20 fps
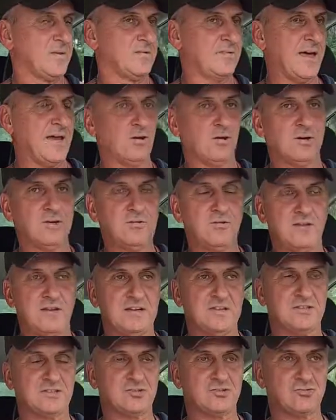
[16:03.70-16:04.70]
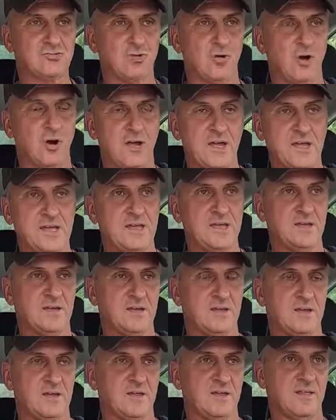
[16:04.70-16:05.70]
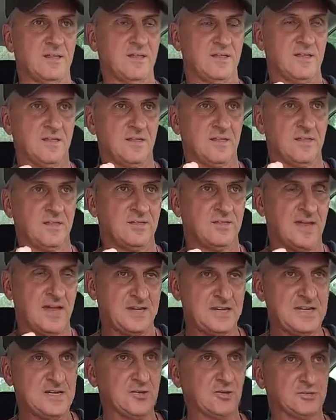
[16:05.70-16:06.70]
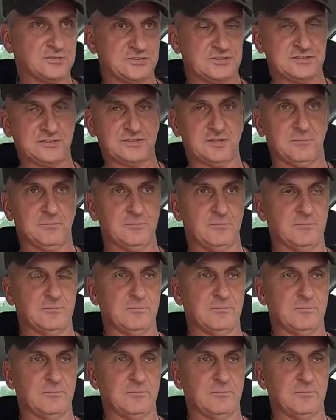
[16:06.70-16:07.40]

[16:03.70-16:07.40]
Not only do they destroy that ecosystem,